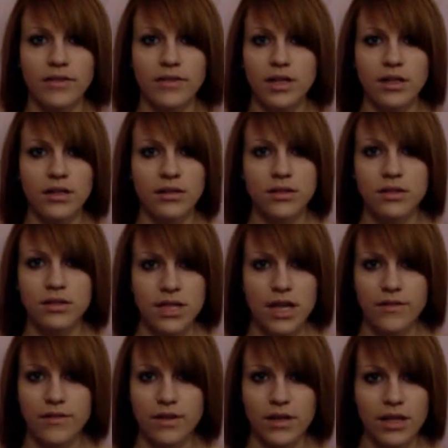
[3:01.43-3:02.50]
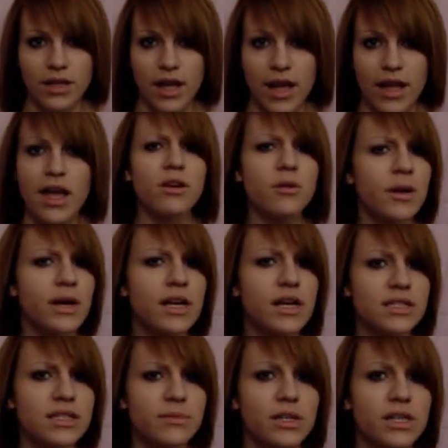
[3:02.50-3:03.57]
not funny. Definitely not. If you're gonna prank
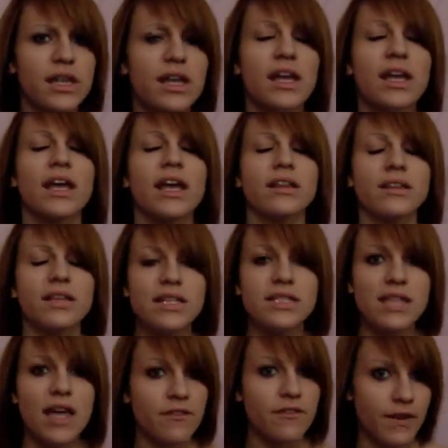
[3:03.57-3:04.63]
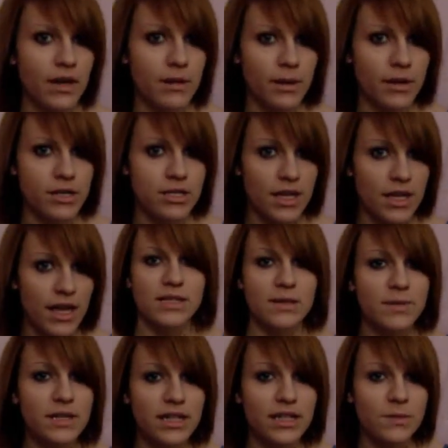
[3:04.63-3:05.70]
call someone, at least have a funny punchline,
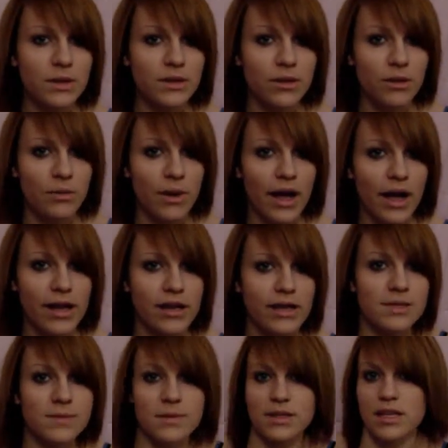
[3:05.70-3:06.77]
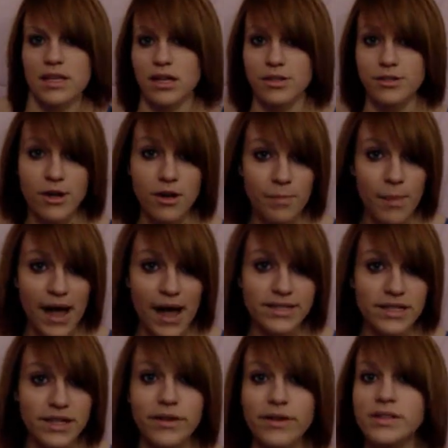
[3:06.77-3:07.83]
something that's worth your while, something that you can joke back
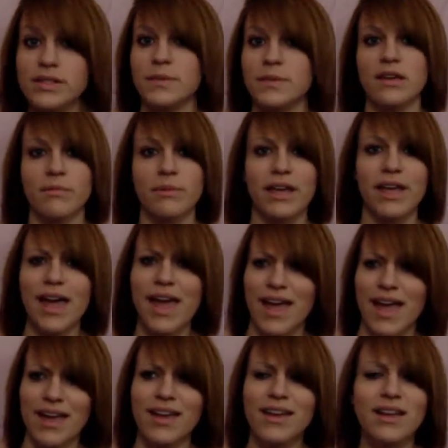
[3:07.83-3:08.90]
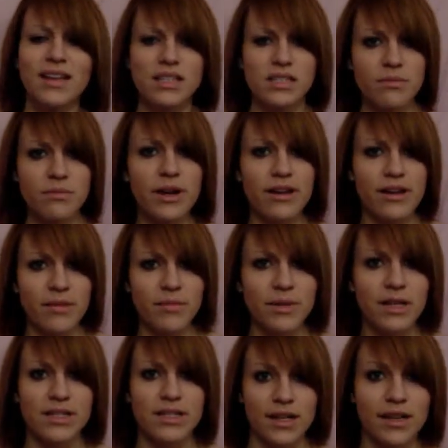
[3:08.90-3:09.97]
to, something you can be like, hey, someone prank called me
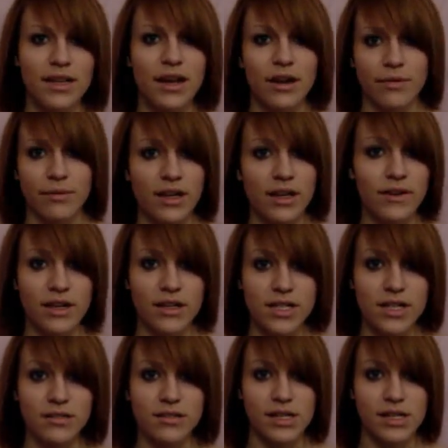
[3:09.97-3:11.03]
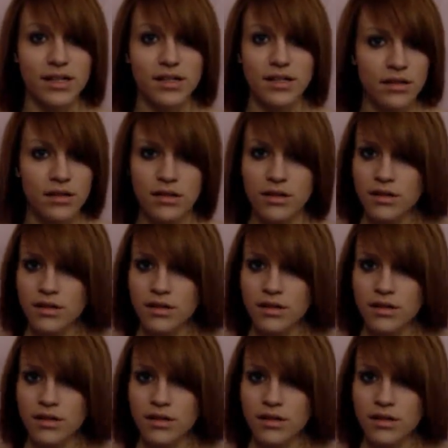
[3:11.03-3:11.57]
last night and they had a really funny joke to tell.